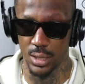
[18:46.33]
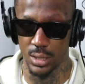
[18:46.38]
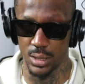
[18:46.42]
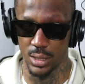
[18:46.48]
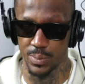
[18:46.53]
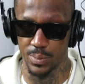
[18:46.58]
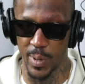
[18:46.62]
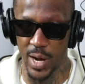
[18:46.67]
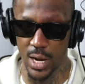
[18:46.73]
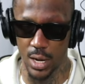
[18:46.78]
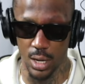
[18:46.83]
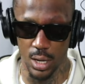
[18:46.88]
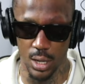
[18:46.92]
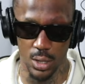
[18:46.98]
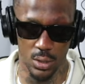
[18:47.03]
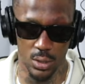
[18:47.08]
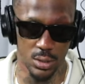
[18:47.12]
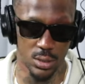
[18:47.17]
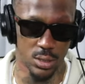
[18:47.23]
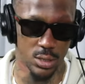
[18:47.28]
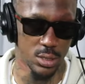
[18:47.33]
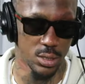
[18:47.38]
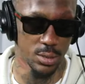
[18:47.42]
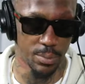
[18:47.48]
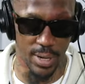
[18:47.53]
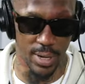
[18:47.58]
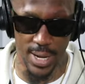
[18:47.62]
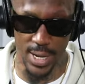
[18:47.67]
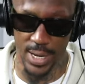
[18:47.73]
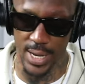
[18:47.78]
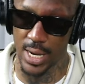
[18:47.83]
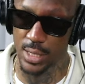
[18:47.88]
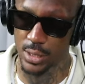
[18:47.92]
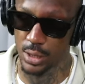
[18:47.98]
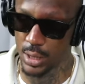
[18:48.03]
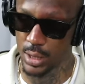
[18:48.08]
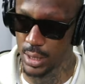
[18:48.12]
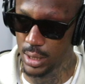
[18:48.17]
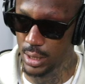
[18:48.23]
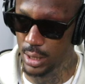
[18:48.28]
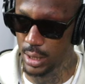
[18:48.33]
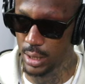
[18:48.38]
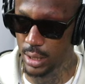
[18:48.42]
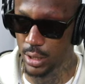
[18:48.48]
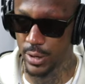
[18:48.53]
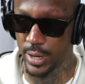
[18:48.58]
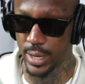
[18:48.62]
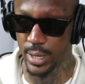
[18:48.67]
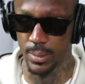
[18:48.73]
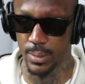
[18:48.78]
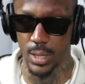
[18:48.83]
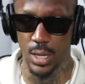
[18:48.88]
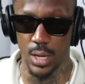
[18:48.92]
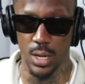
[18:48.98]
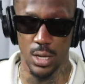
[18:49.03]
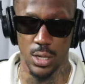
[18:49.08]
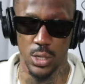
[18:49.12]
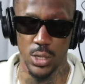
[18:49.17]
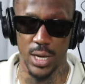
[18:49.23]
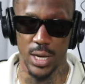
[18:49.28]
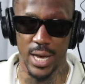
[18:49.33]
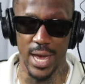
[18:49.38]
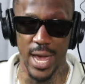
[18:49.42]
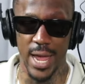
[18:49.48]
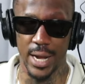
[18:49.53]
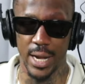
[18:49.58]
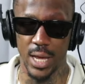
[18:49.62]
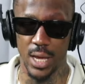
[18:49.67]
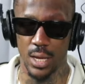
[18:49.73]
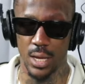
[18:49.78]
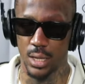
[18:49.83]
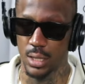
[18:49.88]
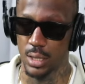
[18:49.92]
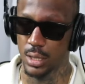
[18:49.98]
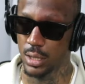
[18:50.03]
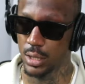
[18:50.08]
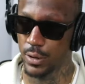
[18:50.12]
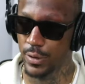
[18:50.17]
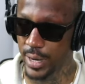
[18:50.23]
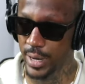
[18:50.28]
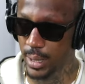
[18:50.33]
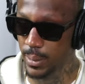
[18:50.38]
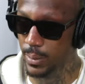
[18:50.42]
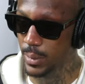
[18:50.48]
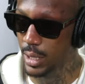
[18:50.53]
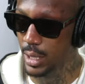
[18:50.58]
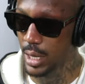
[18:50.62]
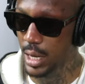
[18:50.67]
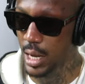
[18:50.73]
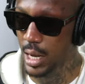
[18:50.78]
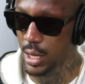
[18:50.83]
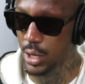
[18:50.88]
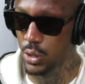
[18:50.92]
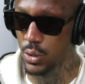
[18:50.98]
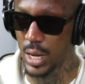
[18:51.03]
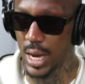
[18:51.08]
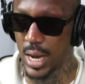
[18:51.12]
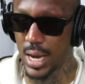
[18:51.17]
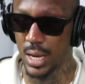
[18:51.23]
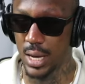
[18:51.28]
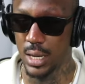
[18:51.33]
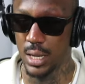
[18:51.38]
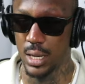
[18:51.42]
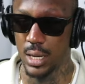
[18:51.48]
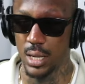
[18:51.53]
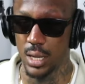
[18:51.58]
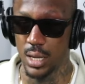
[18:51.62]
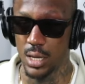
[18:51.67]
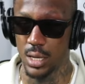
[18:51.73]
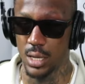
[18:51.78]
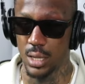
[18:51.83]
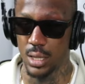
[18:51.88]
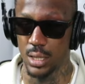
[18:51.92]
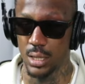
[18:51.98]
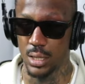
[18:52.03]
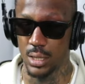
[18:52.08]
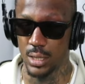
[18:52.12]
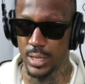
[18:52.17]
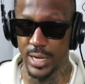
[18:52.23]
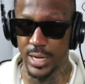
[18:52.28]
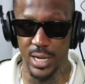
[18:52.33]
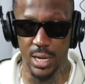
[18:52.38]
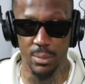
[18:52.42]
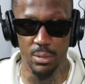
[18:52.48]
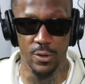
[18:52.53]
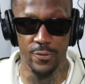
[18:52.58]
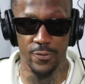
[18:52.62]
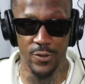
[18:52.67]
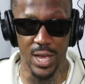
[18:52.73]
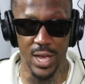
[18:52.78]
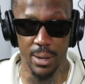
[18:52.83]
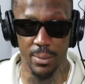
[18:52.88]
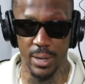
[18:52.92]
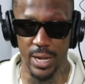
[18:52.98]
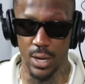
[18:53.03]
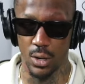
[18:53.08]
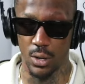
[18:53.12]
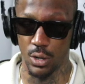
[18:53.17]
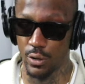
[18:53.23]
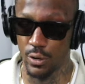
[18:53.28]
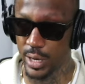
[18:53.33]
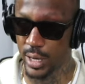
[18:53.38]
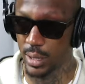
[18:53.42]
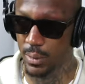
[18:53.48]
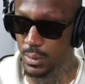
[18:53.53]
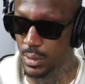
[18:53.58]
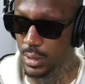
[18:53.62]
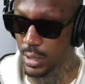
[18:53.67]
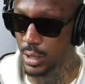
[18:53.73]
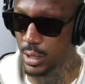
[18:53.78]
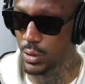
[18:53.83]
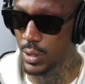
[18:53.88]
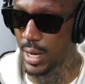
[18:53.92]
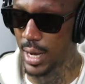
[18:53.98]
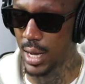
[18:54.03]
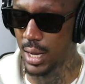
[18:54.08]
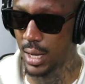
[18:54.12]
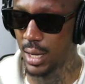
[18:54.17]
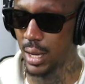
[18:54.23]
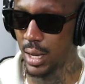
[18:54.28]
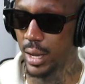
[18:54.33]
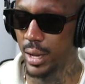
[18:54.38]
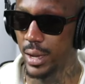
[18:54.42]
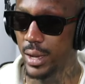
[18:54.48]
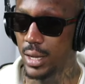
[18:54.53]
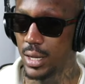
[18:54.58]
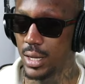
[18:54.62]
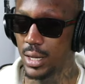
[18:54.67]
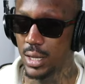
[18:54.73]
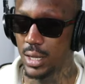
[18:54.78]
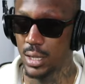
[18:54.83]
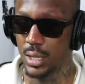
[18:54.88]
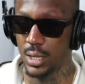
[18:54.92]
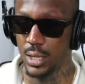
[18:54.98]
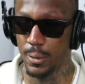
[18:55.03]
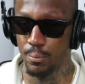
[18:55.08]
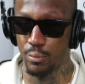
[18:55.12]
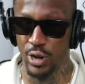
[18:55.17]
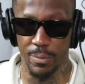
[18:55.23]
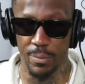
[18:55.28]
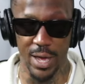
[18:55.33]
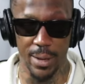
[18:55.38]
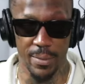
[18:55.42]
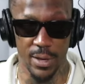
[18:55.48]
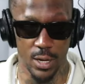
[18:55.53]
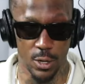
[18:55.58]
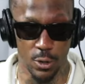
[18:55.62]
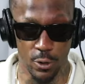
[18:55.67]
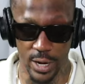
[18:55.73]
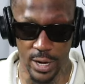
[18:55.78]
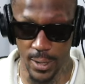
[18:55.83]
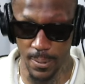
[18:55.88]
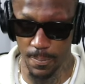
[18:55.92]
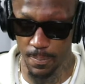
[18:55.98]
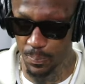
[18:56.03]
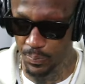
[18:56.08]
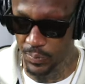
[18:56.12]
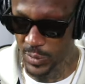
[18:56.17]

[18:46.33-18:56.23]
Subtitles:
Spider Log, podcaster, he a Crip. You got AD, Crip. You got DW Flame Now, Crip. You got Bricc Baby, Crip.